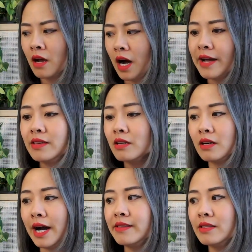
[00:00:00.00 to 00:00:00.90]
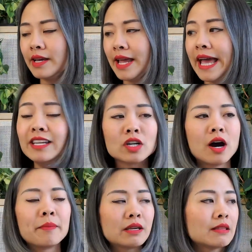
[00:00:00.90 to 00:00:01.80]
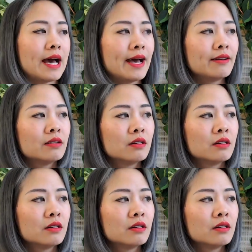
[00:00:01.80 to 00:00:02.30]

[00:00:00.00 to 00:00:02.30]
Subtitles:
I think that any topic that